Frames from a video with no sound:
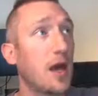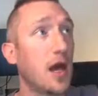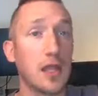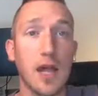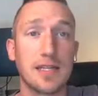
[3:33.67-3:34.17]

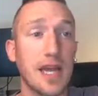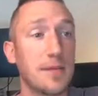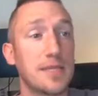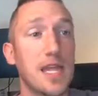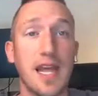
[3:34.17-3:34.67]
a lot of
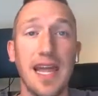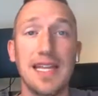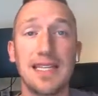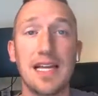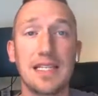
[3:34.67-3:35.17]
times
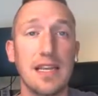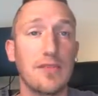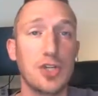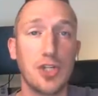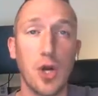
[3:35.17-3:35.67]
it doesn't
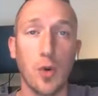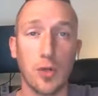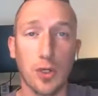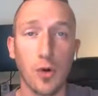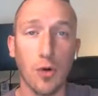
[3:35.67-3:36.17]
even show
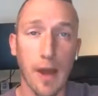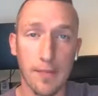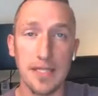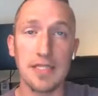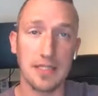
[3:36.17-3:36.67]
the Google My
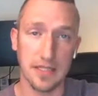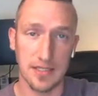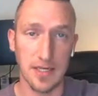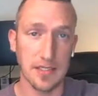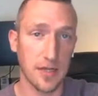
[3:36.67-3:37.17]
Business
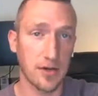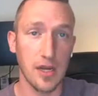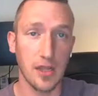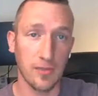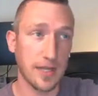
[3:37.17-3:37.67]
listings
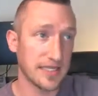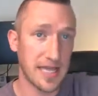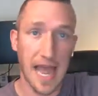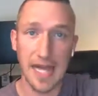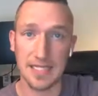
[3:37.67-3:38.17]
underneath because
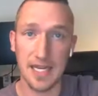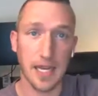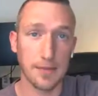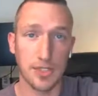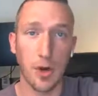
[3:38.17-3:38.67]
the ads take
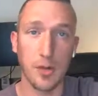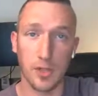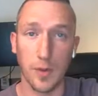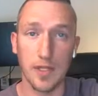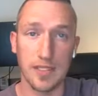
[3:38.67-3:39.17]
up so much
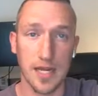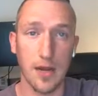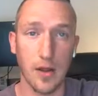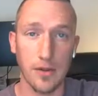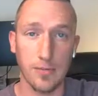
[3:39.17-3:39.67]
real estate
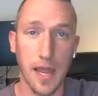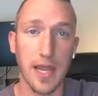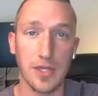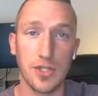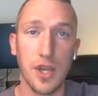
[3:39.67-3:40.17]
on the
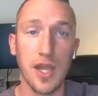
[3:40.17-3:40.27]
page.